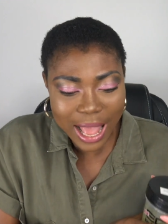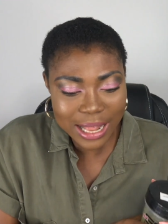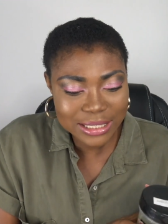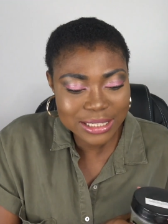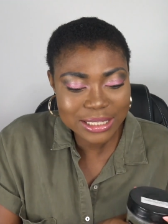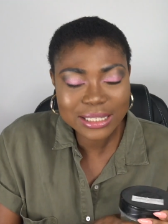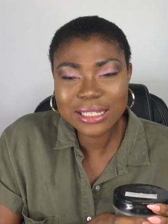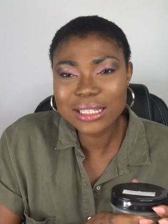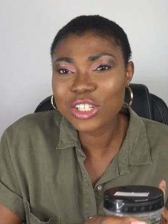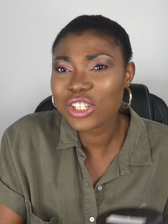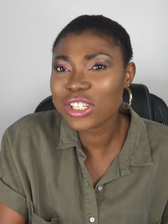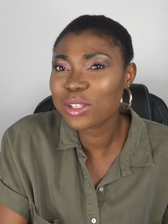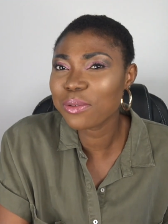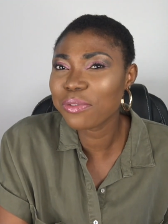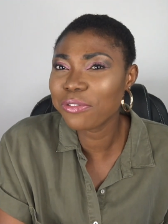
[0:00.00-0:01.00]
And
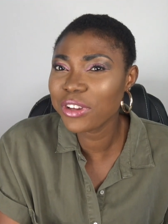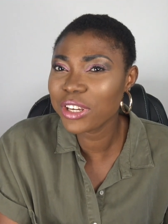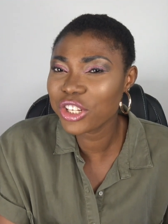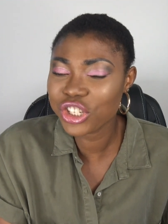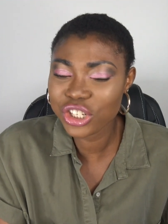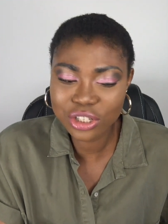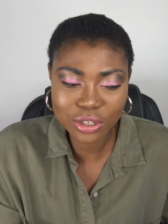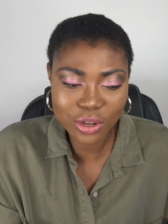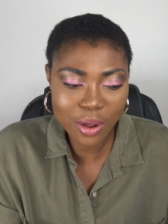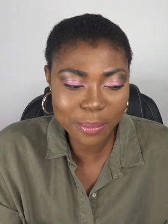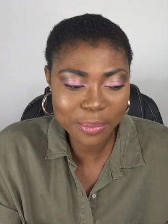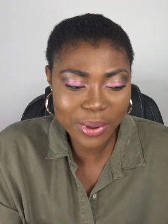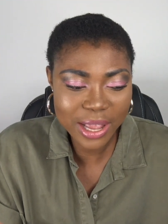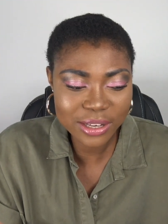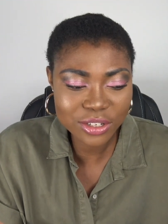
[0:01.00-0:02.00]
just to finish it
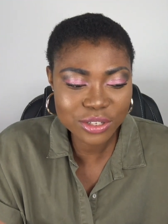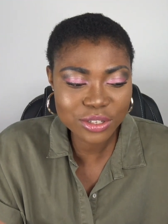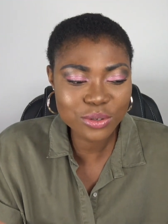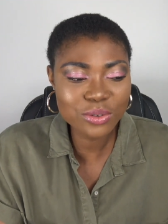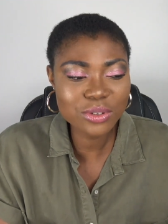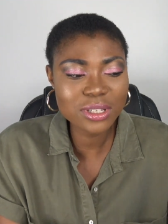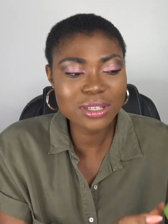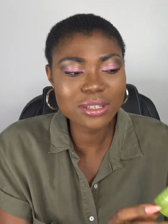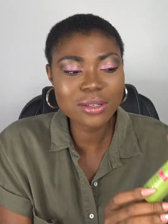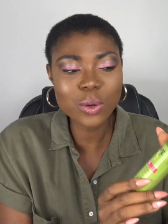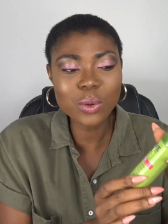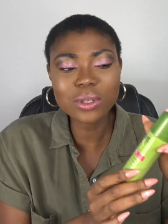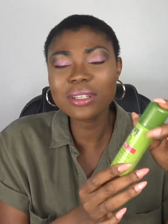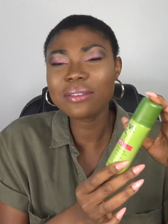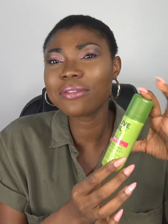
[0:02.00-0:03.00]
up, I just use this
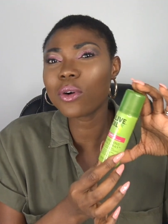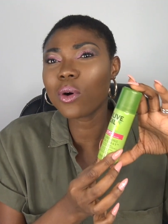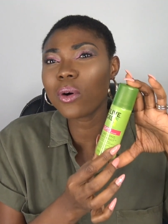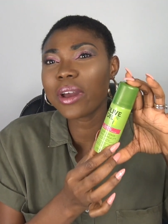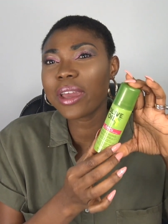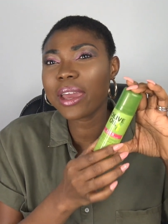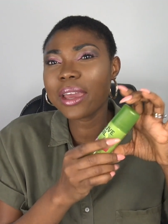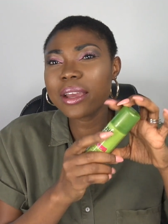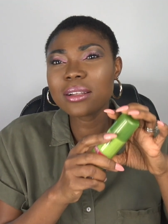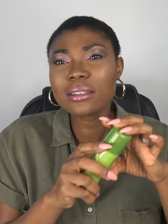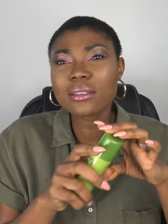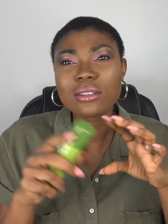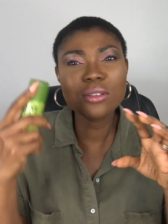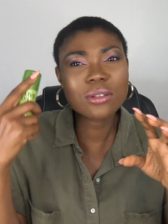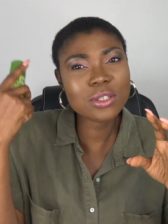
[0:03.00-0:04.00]
olive oil to
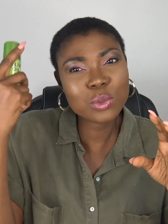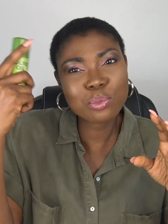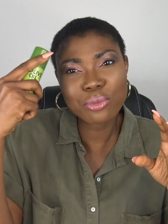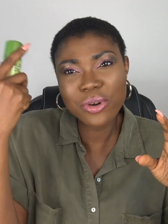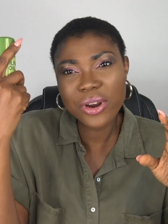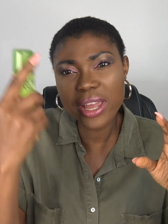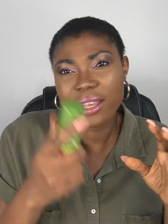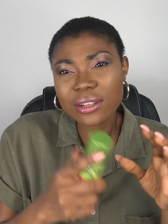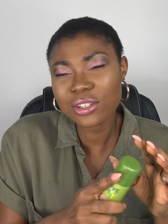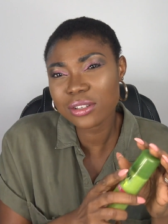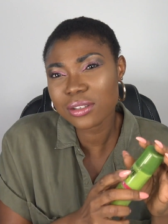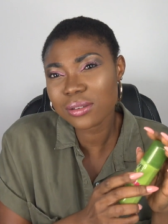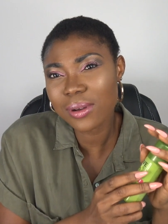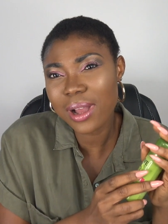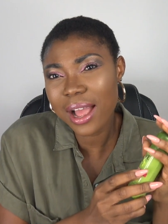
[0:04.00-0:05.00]
spray,
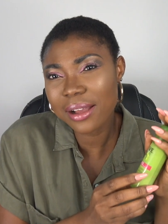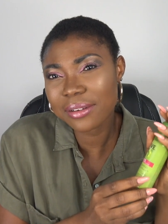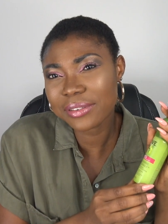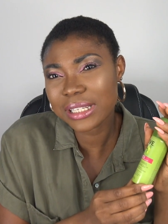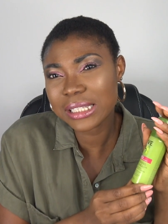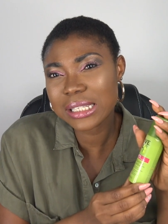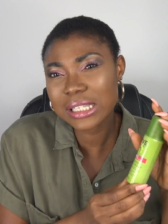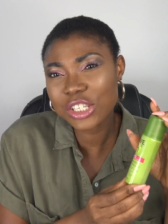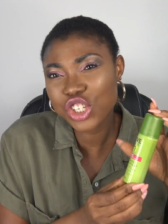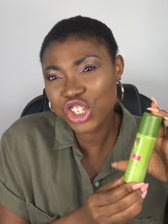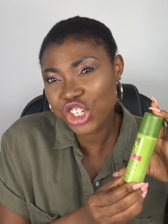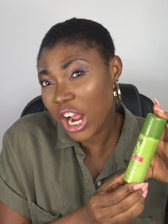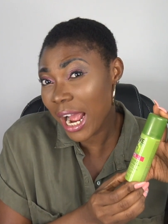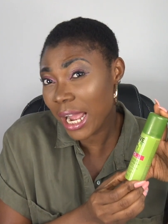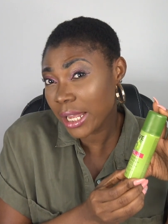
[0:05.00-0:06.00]
just to have it
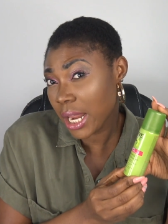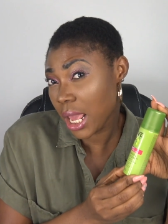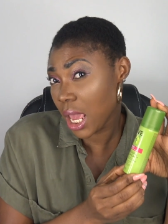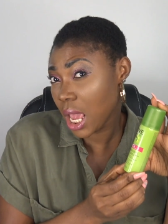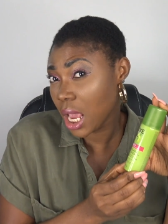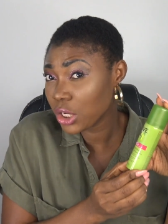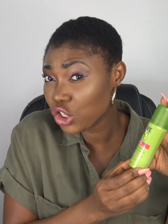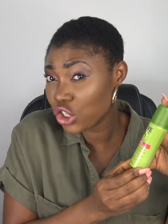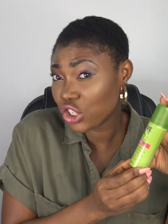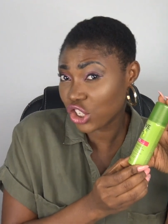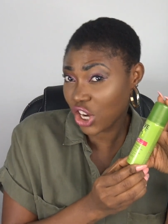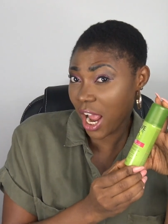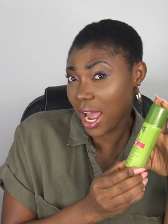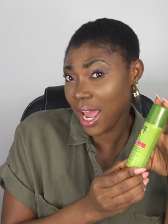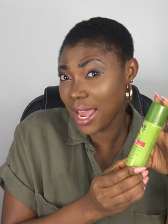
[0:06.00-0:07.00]
shiny.
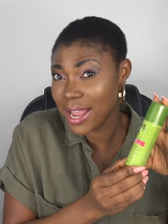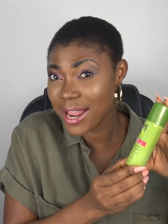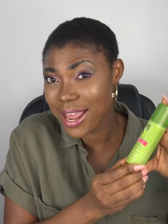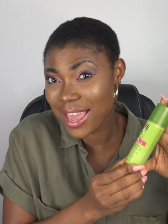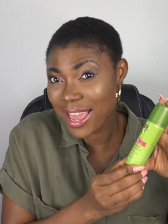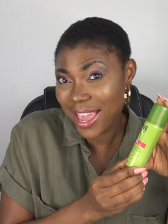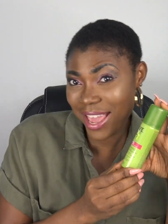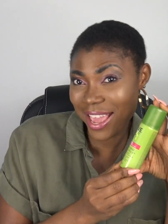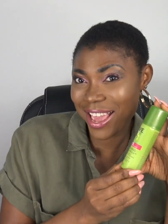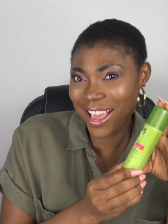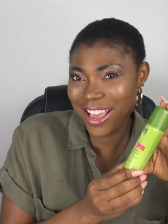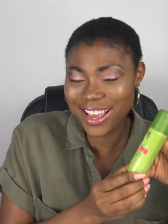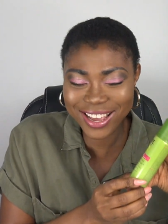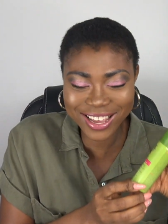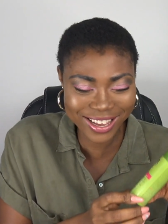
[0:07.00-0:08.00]

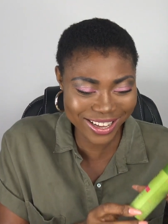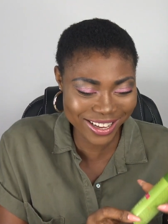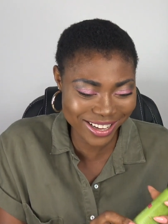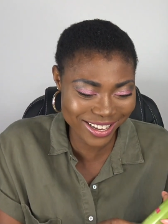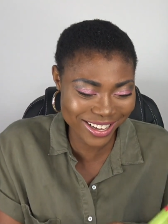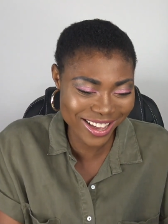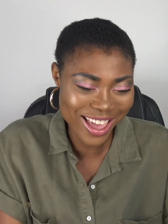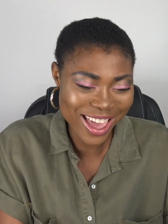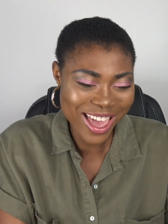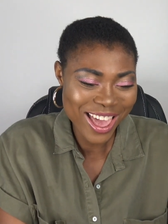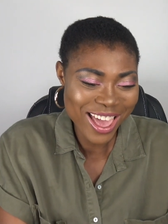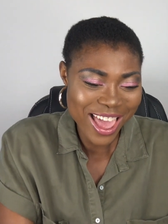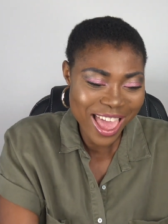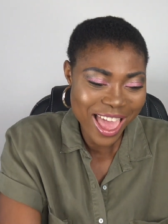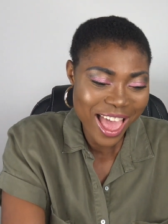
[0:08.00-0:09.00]

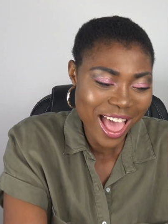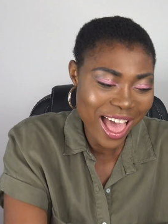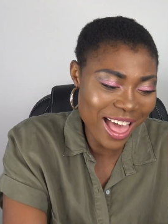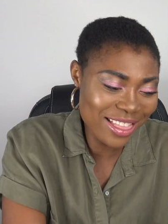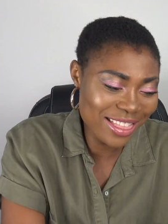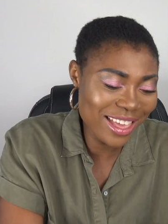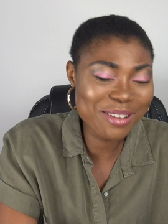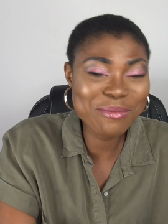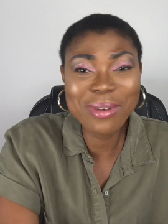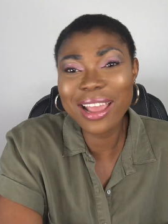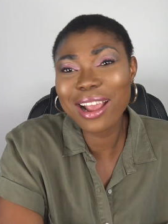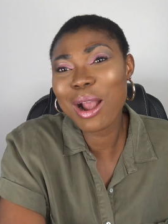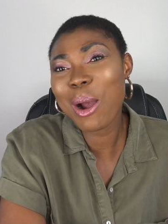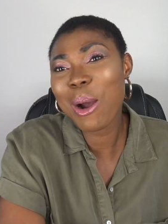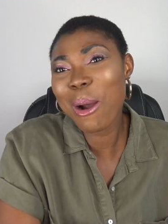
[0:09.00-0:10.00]
And then
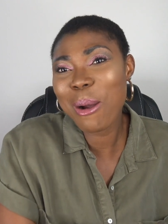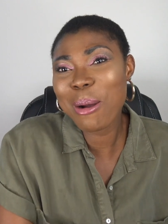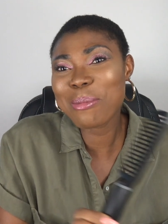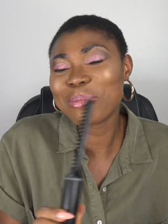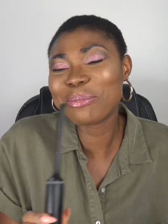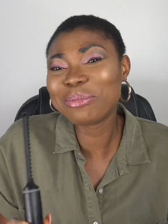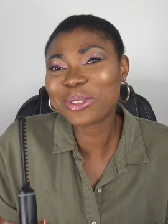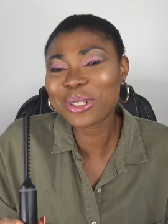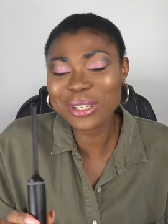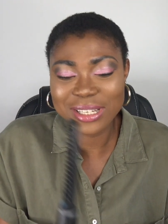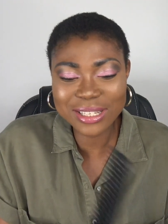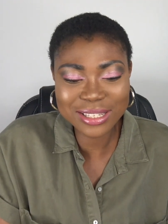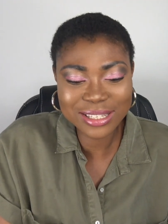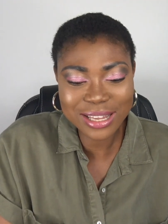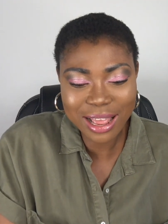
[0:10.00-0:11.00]
my comb. So
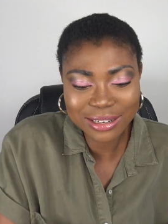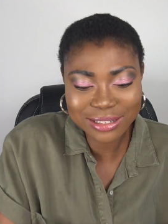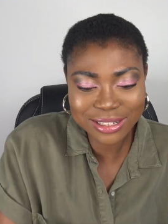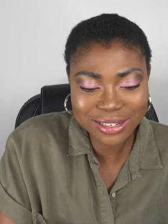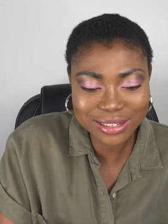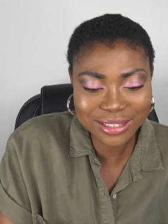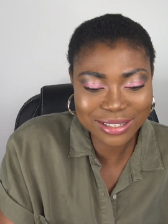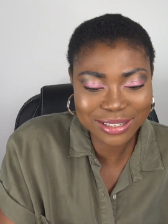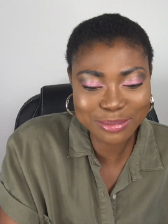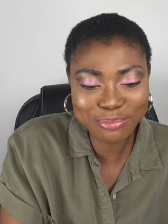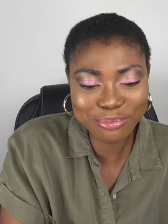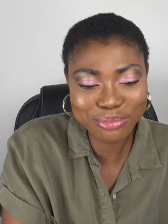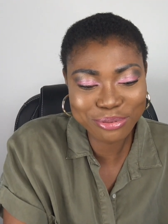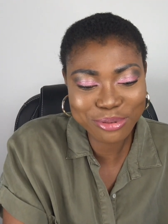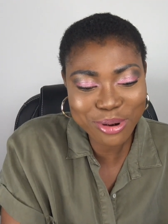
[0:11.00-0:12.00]
these are just
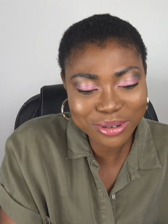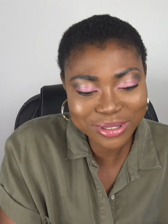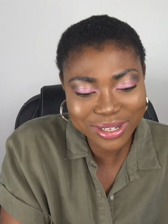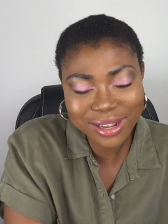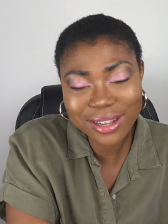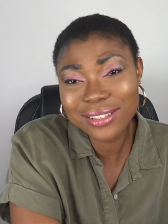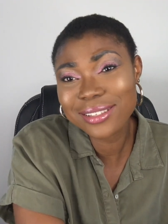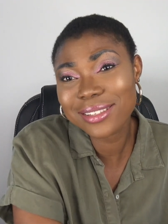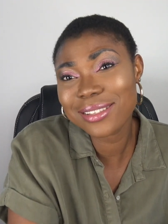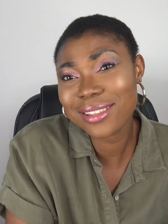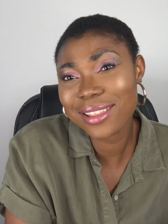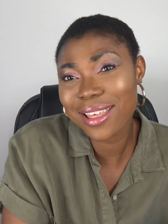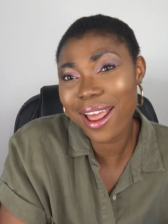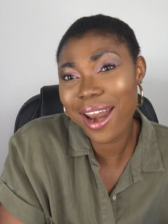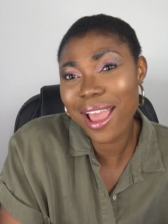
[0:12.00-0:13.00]
the products
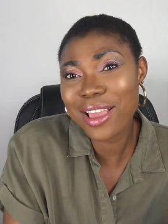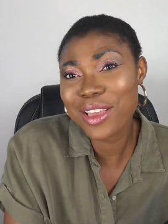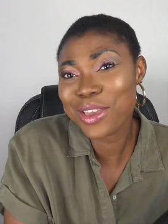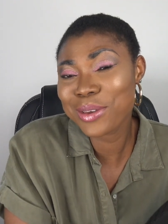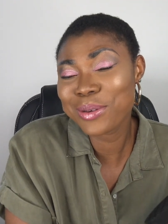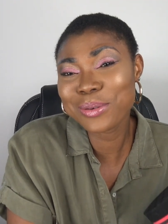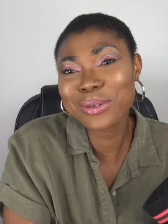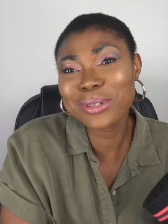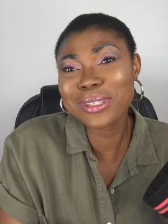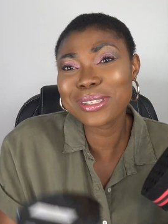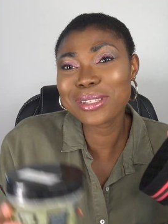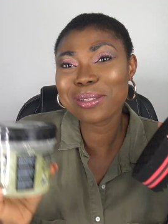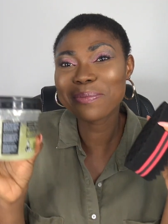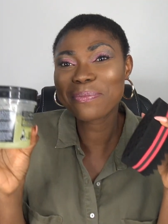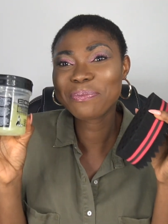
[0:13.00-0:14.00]
that I
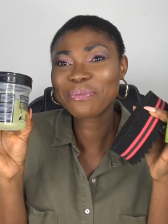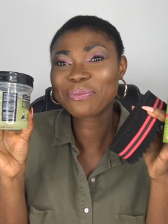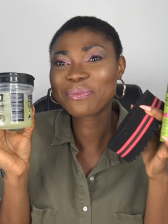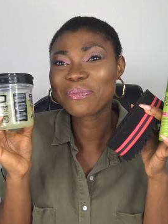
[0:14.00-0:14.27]
use